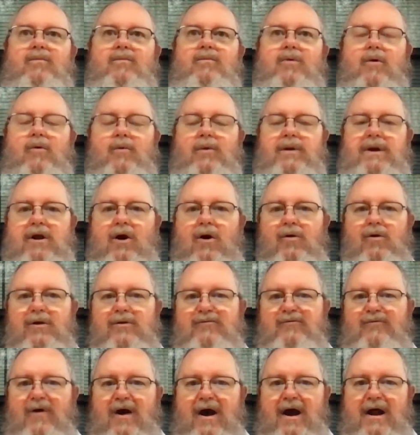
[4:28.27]
but we only
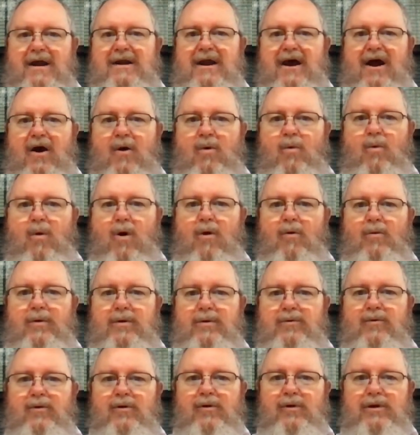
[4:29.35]
find out what we
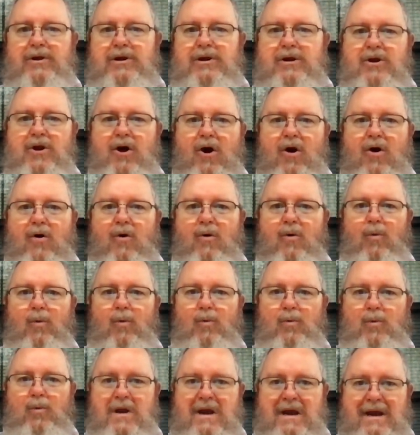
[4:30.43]
really know
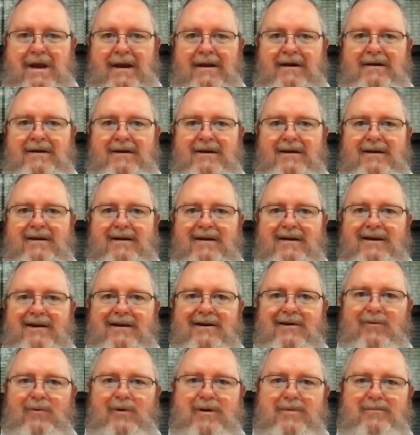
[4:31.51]
when
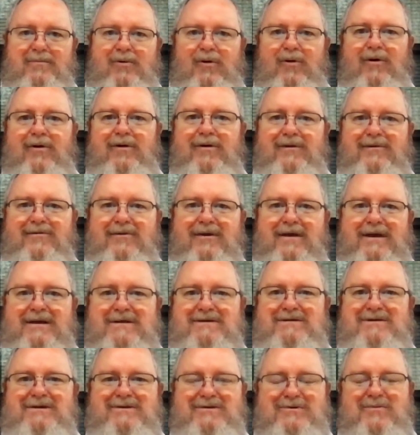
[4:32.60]
we put
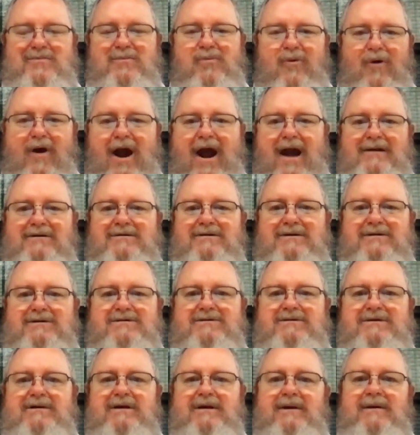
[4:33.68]
things into
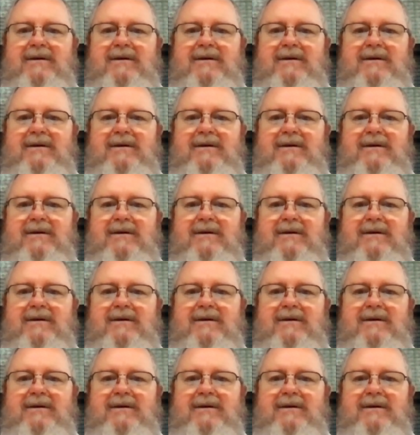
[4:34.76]
practice.